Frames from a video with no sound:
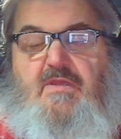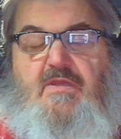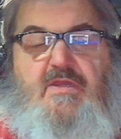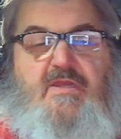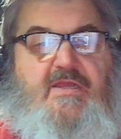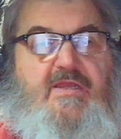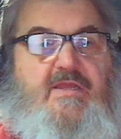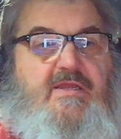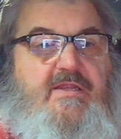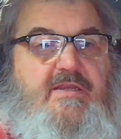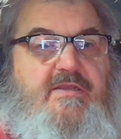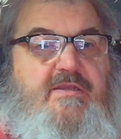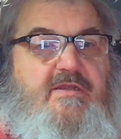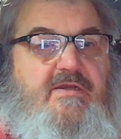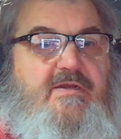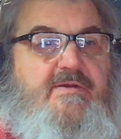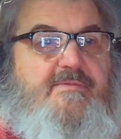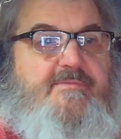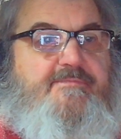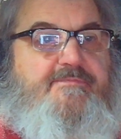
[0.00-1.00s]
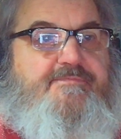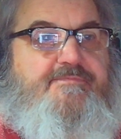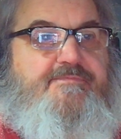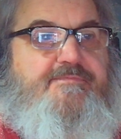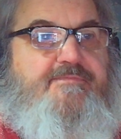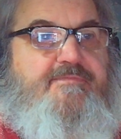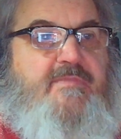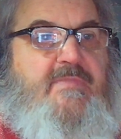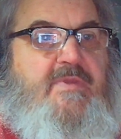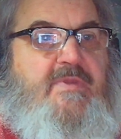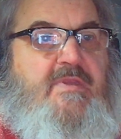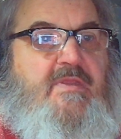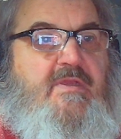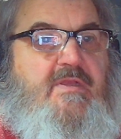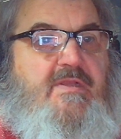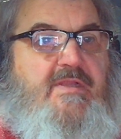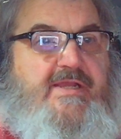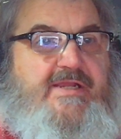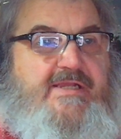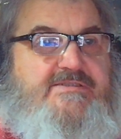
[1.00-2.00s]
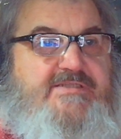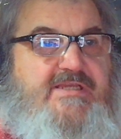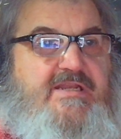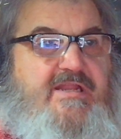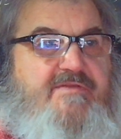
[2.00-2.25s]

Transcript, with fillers: And like I said,